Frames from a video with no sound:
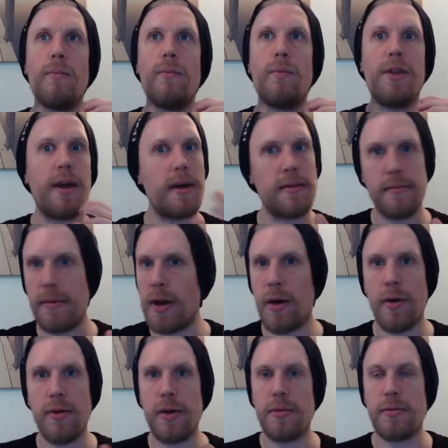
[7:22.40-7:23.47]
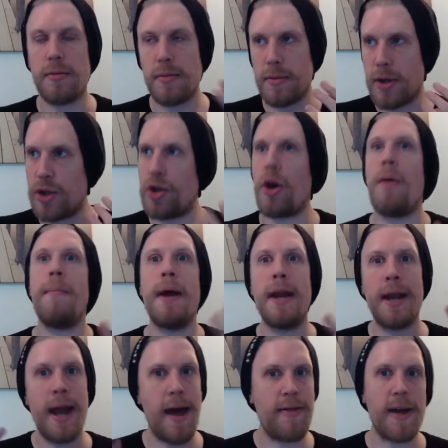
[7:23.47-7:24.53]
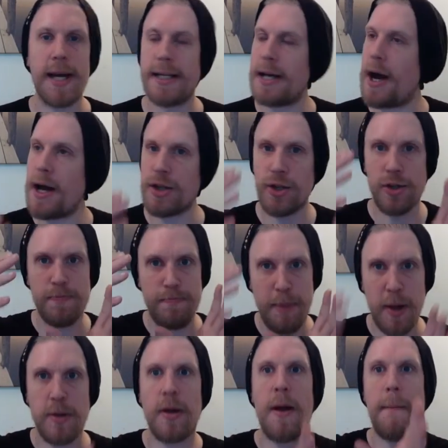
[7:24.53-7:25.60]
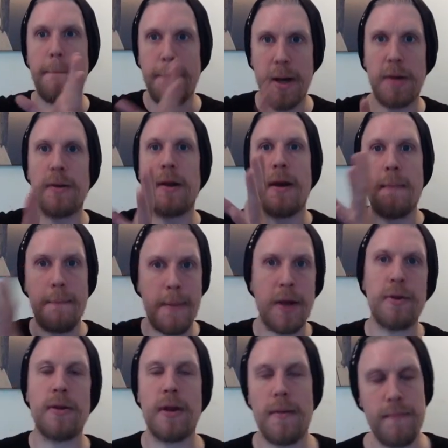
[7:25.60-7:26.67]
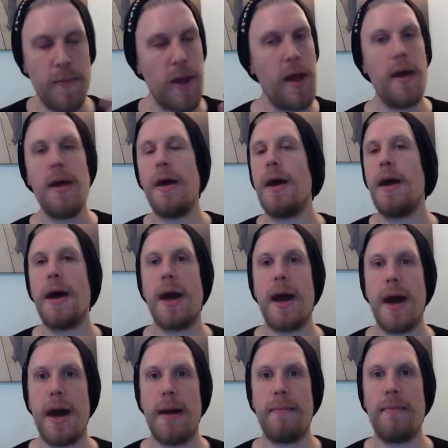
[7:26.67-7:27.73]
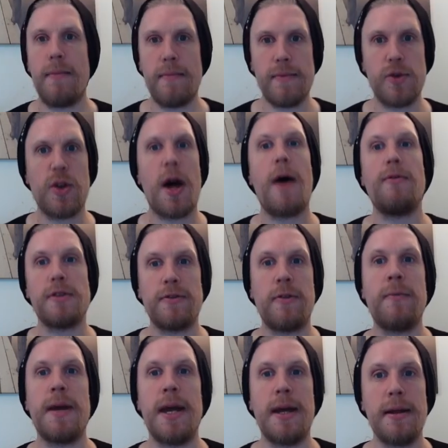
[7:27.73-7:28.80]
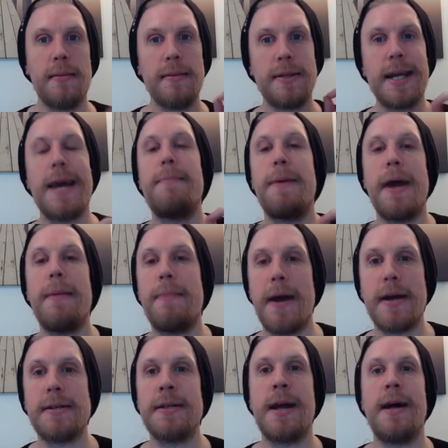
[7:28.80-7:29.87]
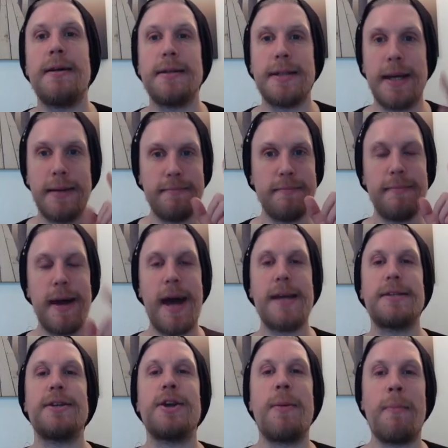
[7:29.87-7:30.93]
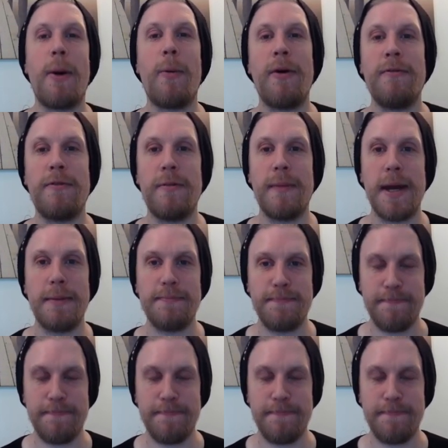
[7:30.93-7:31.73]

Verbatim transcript: with the you know the, the drumming and the guitars just building up, building up, building up. Um, so that was for me. Type A personality is the number one for me.